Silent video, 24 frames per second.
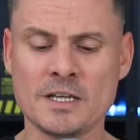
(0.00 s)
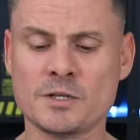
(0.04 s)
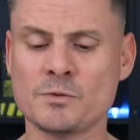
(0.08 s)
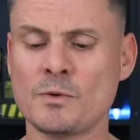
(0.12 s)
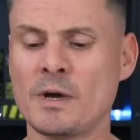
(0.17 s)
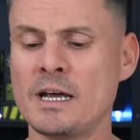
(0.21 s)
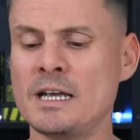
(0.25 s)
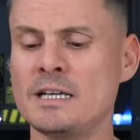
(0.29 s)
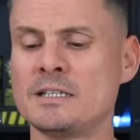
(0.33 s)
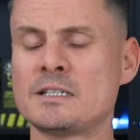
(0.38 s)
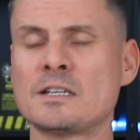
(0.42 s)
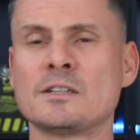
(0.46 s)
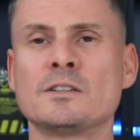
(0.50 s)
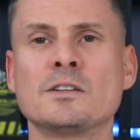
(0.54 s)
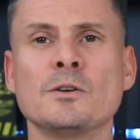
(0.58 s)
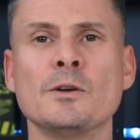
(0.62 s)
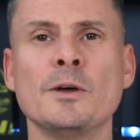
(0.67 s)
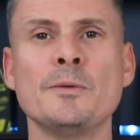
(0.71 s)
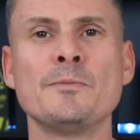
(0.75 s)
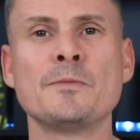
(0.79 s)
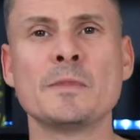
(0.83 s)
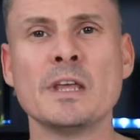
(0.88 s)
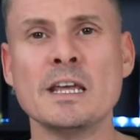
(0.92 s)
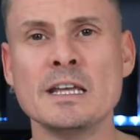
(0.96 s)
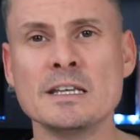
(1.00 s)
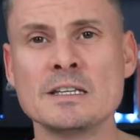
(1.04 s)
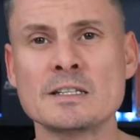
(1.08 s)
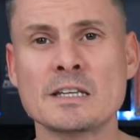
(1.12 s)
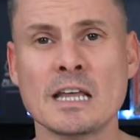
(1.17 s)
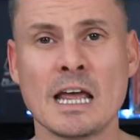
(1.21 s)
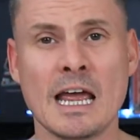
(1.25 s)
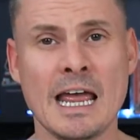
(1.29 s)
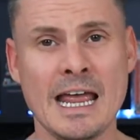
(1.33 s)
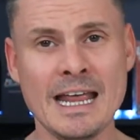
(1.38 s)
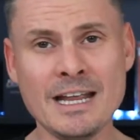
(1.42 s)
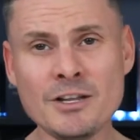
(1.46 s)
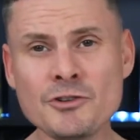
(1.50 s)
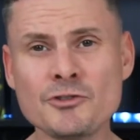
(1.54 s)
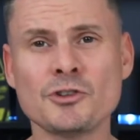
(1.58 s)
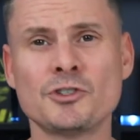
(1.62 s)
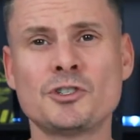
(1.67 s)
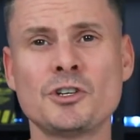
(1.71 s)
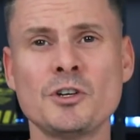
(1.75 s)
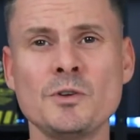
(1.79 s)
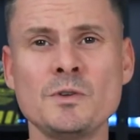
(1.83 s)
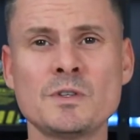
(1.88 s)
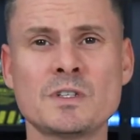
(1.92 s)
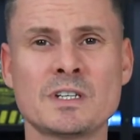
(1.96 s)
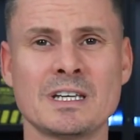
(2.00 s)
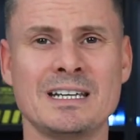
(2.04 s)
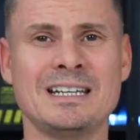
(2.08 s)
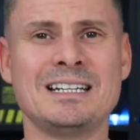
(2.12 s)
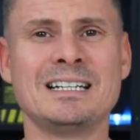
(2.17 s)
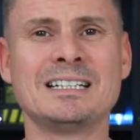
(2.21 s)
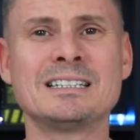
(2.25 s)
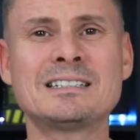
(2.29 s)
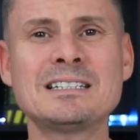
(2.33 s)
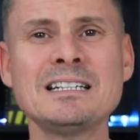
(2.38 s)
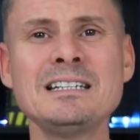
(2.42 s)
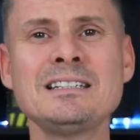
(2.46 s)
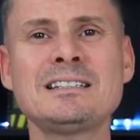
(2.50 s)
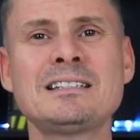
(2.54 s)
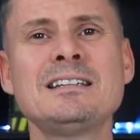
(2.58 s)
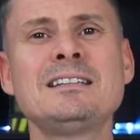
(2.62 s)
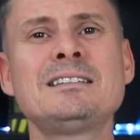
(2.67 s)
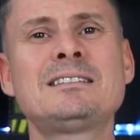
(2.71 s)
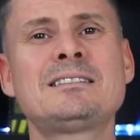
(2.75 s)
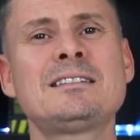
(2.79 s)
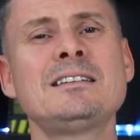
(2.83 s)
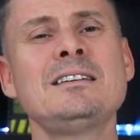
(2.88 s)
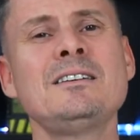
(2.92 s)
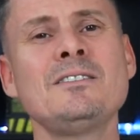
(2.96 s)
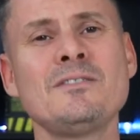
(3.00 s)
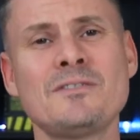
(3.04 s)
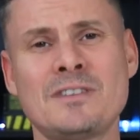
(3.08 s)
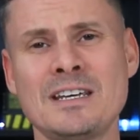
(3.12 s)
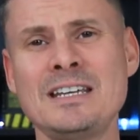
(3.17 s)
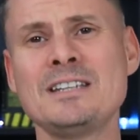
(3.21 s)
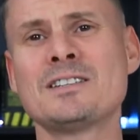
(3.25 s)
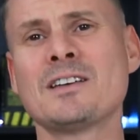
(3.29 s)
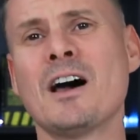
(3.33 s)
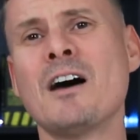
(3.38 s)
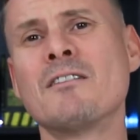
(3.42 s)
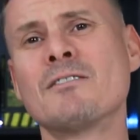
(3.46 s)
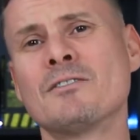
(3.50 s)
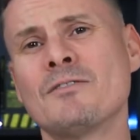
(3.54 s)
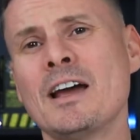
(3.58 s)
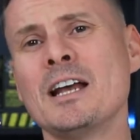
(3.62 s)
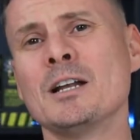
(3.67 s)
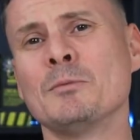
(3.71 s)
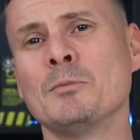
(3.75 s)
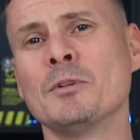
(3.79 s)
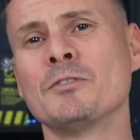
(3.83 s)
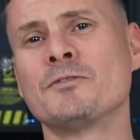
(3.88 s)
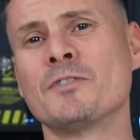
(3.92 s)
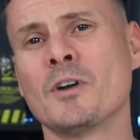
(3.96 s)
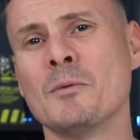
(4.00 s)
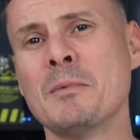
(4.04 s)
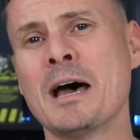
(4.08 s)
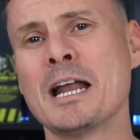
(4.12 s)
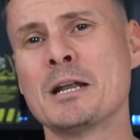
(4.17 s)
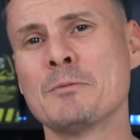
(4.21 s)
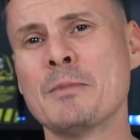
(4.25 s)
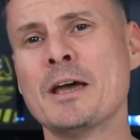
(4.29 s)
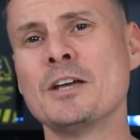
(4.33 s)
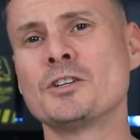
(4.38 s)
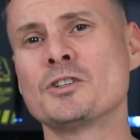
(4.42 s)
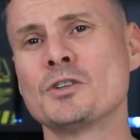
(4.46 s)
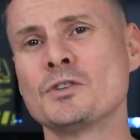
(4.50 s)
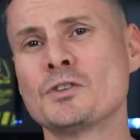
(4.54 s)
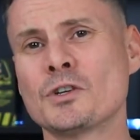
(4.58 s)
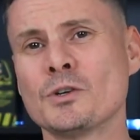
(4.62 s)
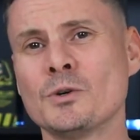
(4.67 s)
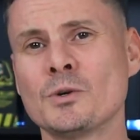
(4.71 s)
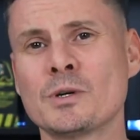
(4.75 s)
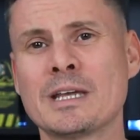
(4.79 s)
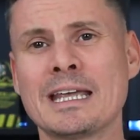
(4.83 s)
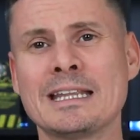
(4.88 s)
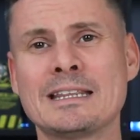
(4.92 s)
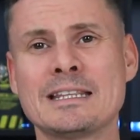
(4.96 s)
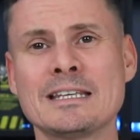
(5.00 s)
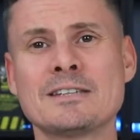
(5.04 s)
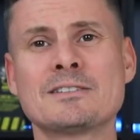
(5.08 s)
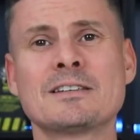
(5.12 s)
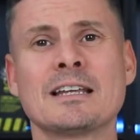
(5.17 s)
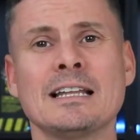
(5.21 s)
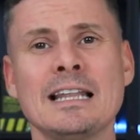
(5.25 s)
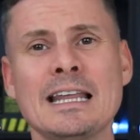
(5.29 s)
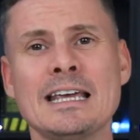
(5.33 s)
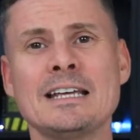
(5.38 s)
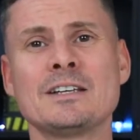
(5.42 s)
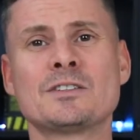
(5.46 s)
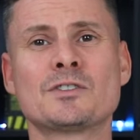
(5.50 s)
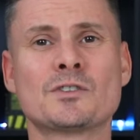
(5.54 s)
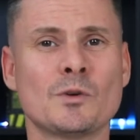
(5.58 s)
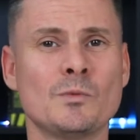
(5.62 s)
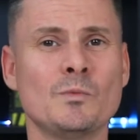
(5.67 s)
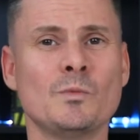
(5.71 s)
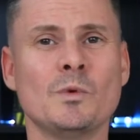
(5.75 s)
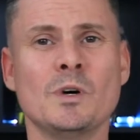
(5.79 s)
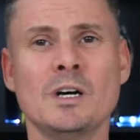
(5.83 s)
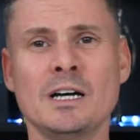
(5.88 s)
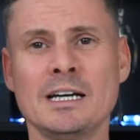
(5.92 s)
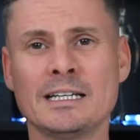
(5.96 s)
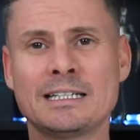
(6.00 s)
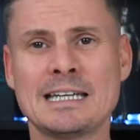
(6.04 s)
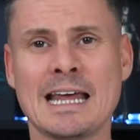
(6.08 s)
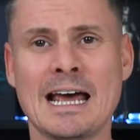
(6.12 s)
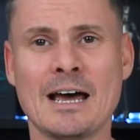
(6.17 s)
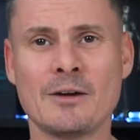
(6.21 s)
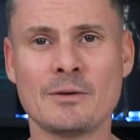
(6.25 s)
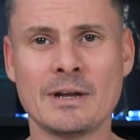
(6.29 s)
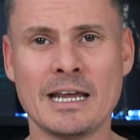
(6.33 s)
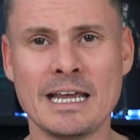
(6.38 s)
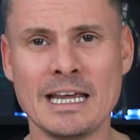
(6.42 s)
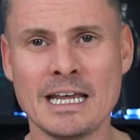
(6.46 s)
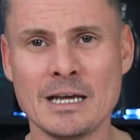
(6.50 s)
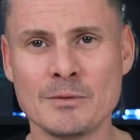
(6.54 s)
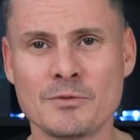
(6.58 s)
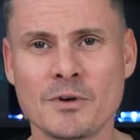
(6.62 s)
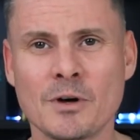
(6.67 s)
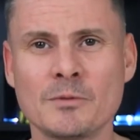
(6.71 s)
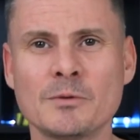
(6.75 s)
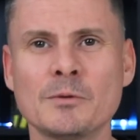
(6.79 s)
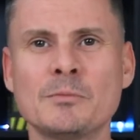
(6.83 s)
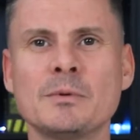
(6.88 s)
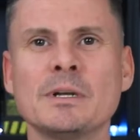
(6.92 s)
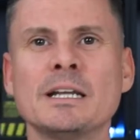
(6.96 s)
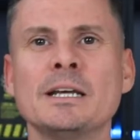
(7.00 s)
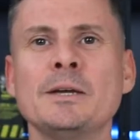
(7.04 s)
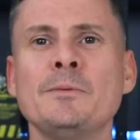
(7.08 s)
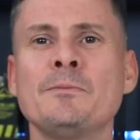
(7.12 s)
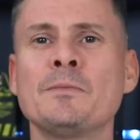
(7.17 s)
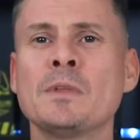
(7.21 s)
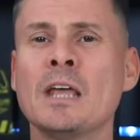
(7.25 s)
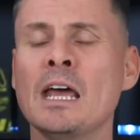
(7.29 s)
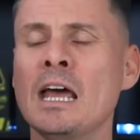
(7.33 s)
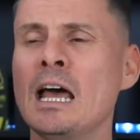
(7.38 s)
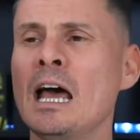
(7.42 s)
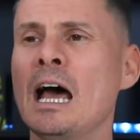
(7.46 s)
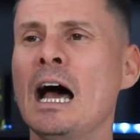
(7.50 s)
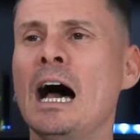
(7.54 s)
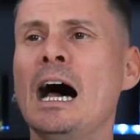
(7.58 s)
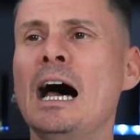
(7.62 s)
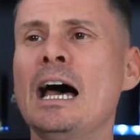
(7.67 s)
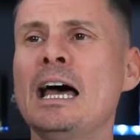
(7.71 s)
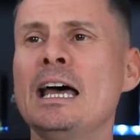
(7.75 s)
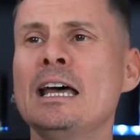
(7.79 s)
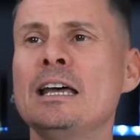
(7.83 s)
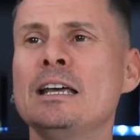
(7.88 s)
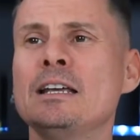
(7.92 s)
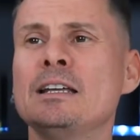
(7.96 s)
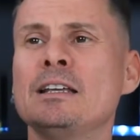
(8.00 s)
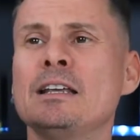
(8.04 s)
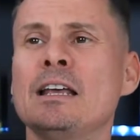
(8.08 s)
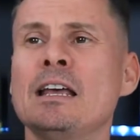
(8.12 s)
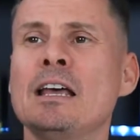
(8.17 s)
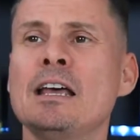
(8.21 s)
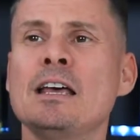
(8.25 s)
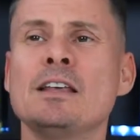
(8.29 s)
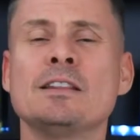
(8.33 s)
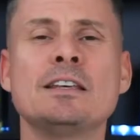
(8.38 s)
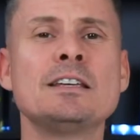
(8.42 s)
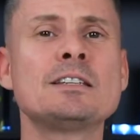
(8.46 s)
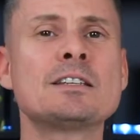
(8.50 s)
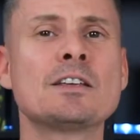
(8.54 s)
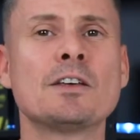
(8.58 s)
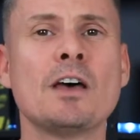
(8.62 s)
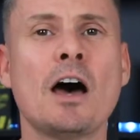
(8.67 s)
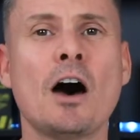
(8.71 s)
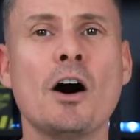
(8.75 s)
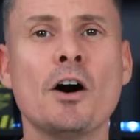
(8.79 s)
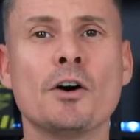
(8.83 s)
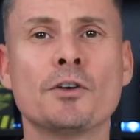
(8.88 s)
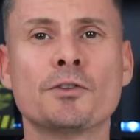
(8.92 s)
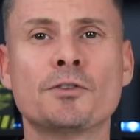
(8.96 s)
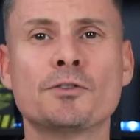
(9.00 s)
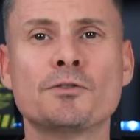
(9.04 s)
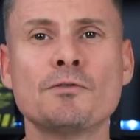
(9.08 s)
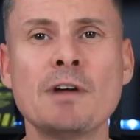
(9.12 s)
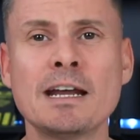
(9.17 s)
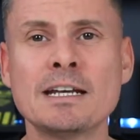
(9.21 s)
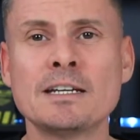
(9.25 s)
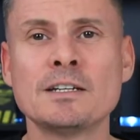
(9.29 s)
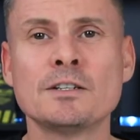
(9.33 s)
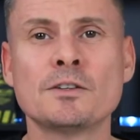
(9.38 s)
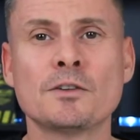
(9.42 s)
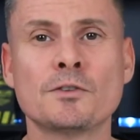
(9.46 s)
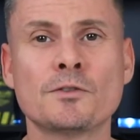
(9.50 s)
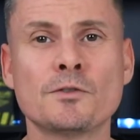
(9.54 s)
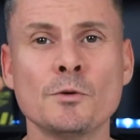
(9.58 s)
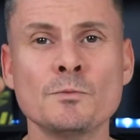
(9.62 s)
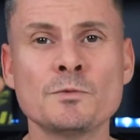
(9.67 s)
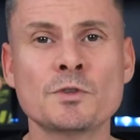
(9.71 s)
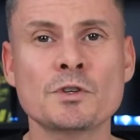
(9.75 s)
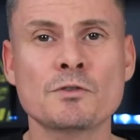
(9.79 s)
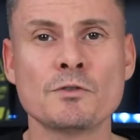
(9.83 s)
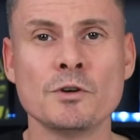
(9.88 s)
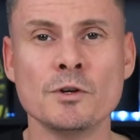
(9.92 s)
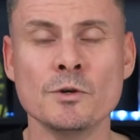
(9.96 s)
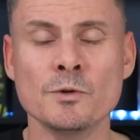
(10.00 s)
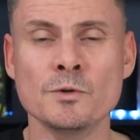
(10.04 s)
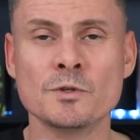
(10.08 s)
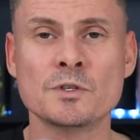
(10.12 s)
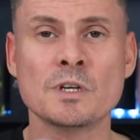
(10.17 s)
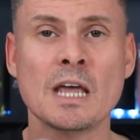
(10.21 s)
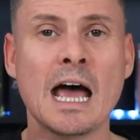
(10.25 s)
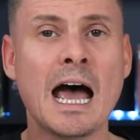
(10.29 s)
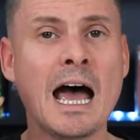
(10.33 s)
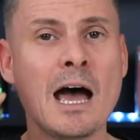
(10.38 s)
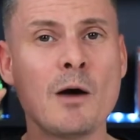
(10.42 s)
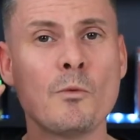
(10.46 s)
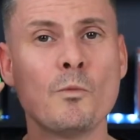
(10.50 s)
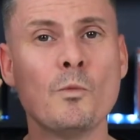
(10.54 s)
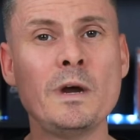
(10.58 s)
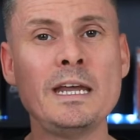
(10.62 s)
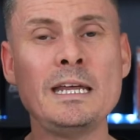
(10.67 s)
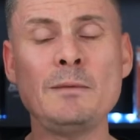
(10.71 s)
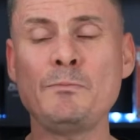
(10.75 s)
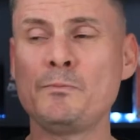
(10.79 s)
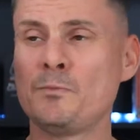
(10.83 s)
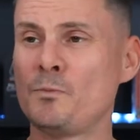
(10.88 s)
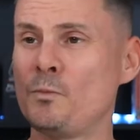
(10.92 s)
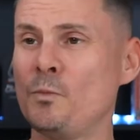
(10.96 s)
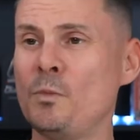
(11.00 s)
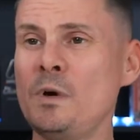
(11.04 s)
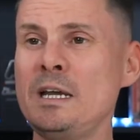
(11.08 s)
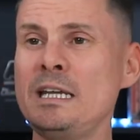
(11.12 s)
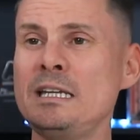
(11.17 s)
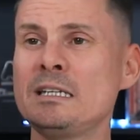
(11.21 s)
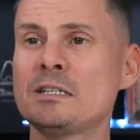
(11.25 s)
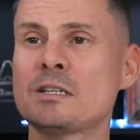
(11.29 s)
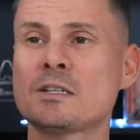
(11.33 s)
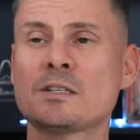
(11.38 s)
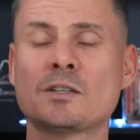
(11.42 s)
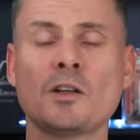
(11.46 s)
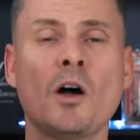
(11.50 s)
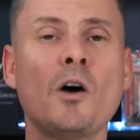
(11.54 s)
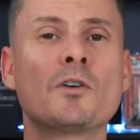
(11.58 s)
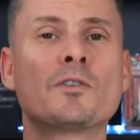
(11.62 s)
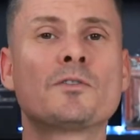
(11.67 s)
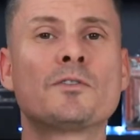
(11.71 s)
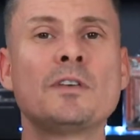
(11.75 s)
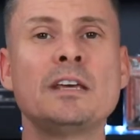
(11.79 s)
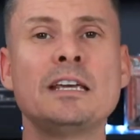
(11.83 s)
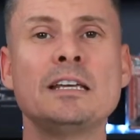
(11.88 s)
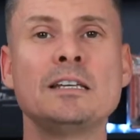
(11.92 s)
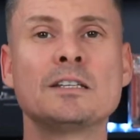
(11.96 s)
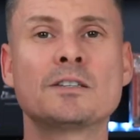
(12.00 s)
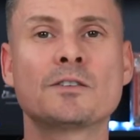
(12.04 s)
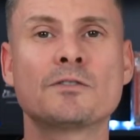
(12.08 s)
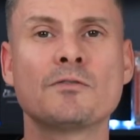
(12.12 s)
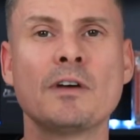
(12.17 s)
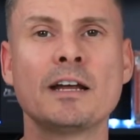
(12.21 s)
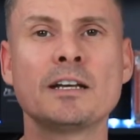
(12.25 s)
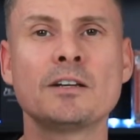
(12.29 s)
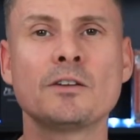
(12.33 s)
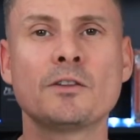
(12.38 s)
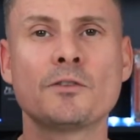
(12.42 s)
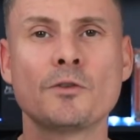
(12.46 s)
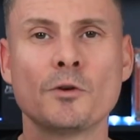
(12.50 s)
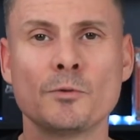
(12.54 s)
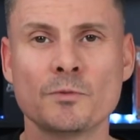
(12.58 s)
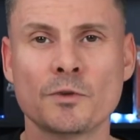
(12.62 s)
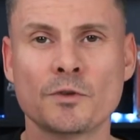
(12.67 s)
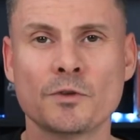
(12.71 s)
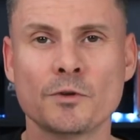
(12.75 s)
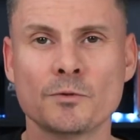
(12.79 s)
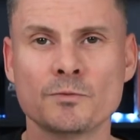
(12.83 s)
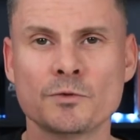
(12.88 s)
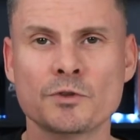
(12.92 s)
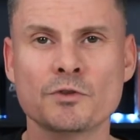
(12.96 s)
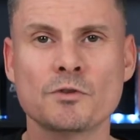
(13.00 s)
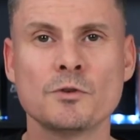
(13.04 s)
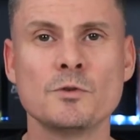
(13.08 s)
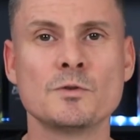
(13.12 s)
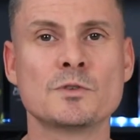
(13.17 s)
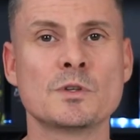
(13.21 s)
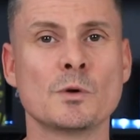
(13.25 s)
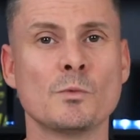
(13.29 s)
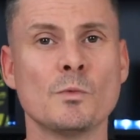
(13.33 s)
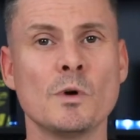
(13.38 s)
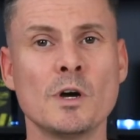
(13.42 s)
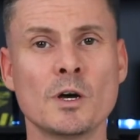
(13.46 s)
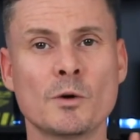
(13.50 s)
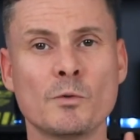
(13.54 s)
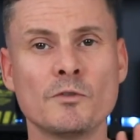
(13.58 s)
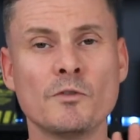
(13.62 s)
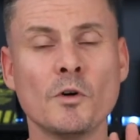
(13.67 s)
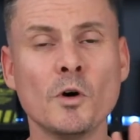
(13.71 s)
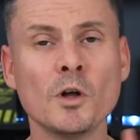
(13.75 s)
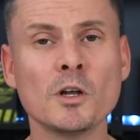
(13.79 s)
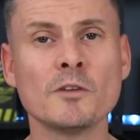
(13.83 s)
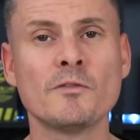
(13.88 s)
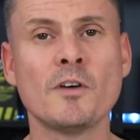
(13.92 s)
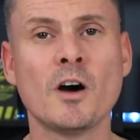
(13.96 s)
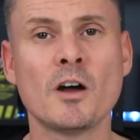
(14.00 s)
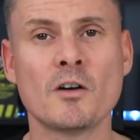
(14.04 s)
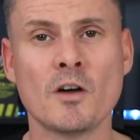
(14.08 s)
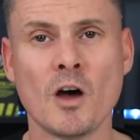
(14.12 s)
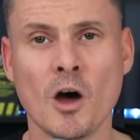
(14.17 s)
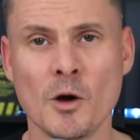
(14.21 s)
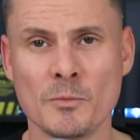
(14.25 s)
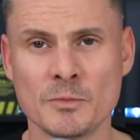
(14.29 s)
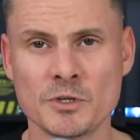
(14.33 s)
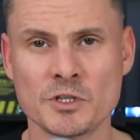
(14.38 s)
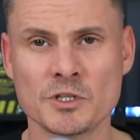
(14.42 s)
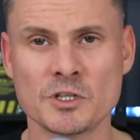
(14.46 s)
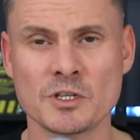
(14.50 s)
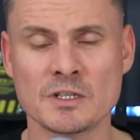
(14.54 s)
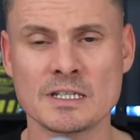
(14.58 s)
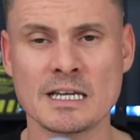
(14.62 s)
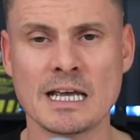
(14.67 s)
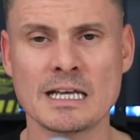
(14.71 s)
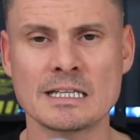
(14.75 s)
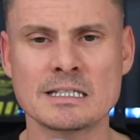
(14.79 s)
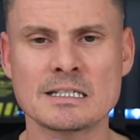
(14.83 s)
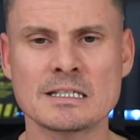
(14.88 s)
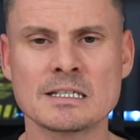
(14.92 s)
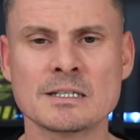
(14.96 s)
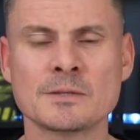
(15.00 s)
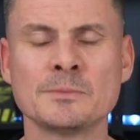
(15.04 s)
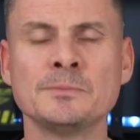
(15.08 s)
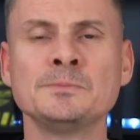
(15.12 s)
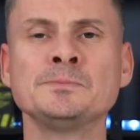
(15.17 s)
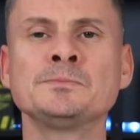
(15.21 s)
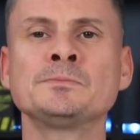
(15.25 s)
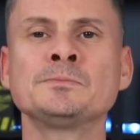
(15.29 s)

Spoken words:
way to do it is introducing, these are available from Animation Toolkit. There's a link somewhere down here probably. These are our threaded thumb screws, and we stock these threaded thumb screws that work with all of our armature sets